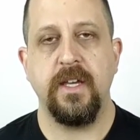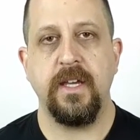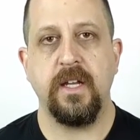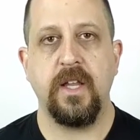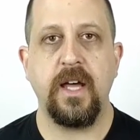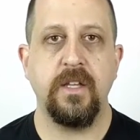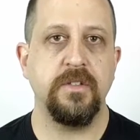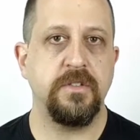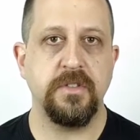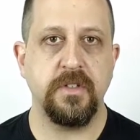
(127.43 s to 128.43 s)
and a lot of
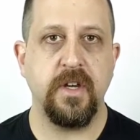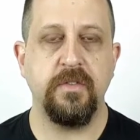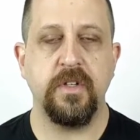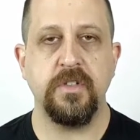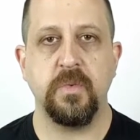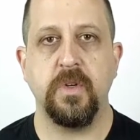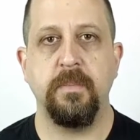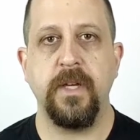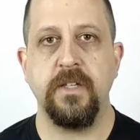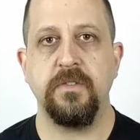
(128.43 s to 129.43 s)
those discoveries were
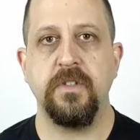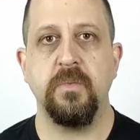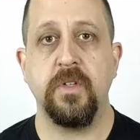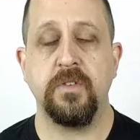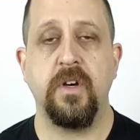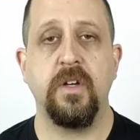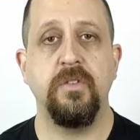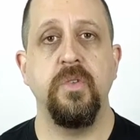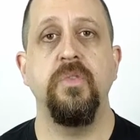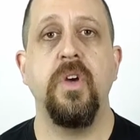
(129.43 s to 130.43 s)
based in what's called
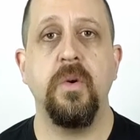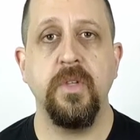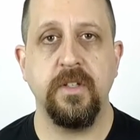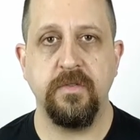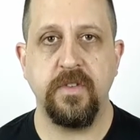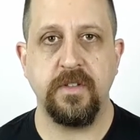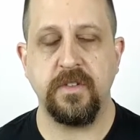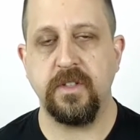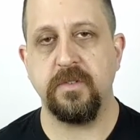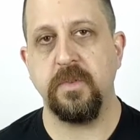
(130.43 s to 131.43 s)
Newtonian
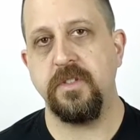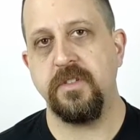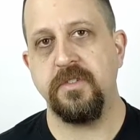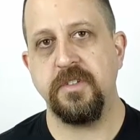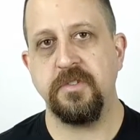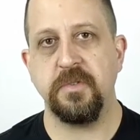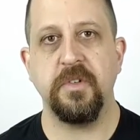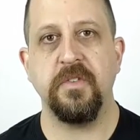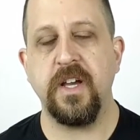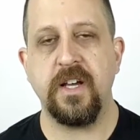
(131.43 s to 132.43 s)
physics, which is this
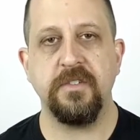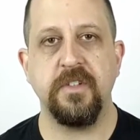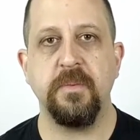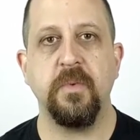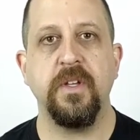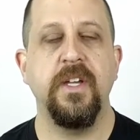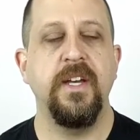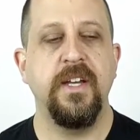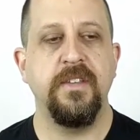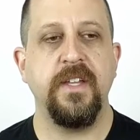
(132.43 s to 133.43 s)
sort of concept
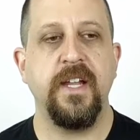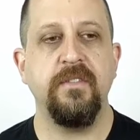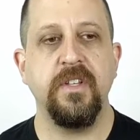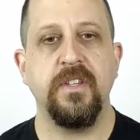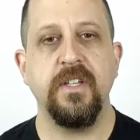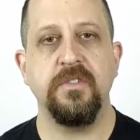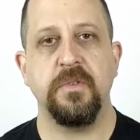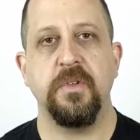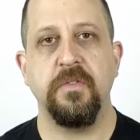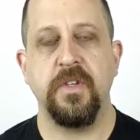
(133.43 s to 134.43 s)
that everything
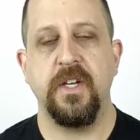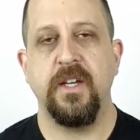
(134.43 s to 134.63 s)
sort of,